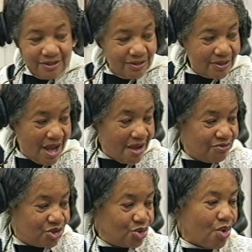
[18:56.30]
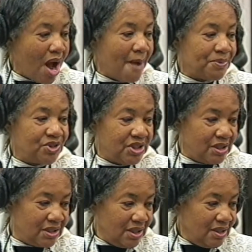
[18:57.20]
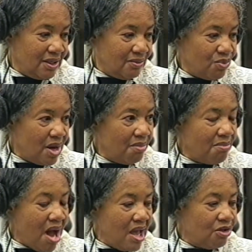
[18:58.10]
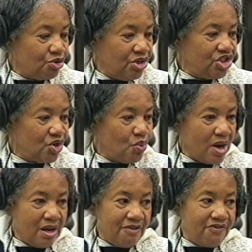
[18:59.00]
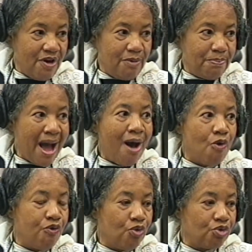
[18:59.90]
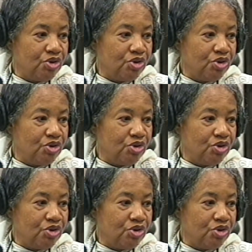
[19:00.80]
You will have two opposite, one a mild creature, one a very powerful